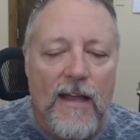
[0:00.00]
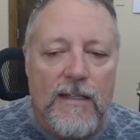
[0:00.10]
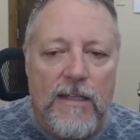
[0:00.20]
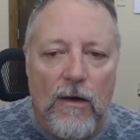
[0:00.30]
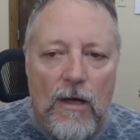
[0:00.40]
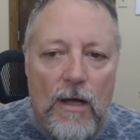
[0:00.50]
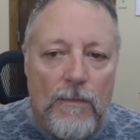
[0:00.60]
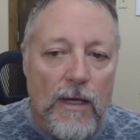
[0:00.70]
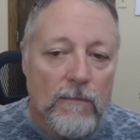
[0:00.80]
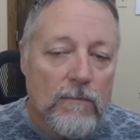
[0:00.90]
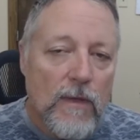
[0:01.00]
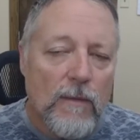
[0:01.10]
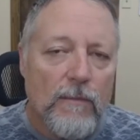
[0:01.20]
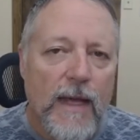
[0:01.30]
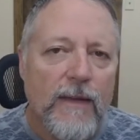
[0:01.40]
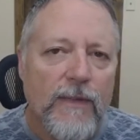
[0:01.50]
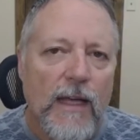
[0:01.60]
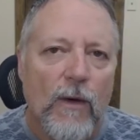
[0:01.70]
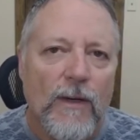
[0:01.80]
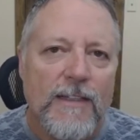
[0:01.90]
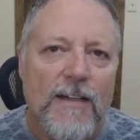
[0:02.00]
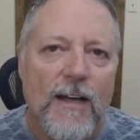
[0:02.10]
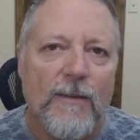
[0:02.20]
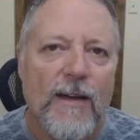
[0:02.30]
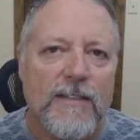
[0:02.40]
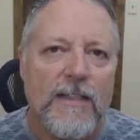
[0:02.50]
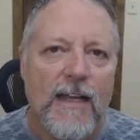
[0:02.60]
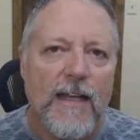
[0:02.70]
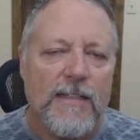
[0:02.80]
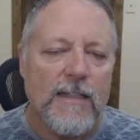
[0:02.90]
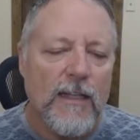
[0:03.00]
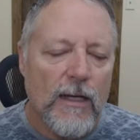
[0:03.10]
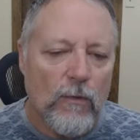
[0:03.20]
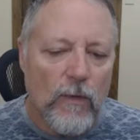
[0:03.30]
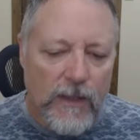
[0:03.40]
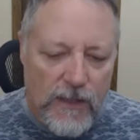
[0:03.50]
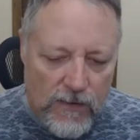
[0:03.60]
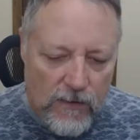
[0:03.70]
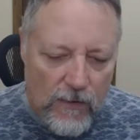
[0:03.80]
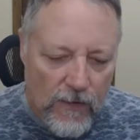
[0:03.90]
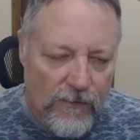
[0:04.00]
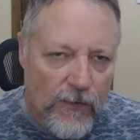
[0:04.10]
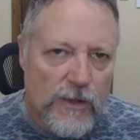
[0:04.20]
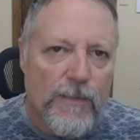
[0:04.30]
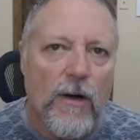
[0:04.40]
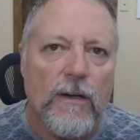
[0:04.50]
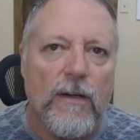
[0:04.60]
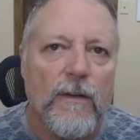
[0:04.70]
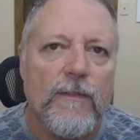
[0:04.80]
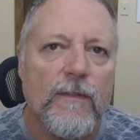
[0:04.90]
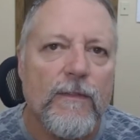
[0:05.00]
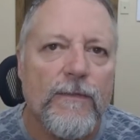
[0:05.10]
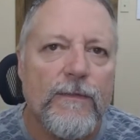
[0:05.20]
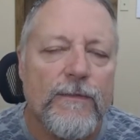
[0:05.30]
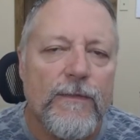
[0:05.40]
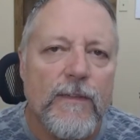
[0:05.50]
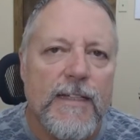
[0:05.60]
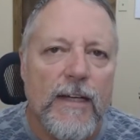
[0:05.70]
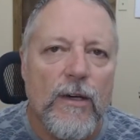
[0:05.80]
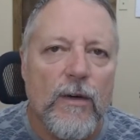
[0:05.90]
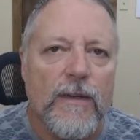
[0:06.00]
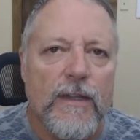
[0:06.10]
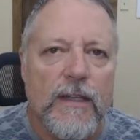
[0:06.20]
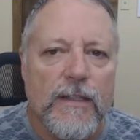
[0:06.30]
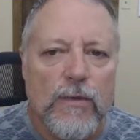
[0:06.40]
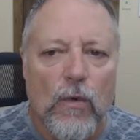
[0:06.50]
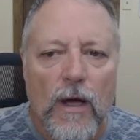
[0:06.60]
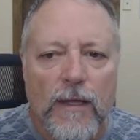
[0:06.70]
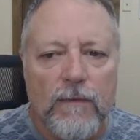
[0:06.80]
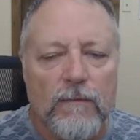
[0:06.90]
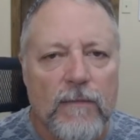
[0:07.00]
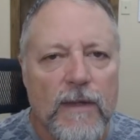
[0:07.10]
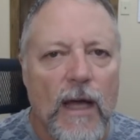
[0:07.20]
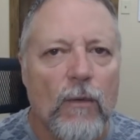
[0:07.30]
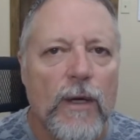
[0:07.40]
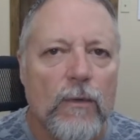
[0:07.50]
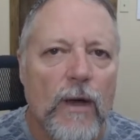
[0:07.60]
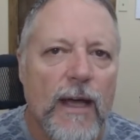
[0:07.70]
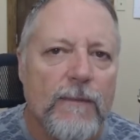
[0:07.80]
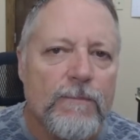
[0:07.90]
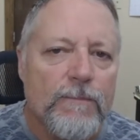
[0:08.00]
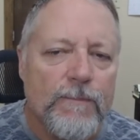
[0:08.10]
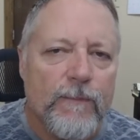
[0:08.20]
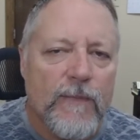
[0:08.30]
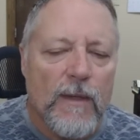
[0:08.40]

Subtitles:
So, but the main thing I want to talk about today is the letter we just, the first part of 2 Corinthians 1 that we read.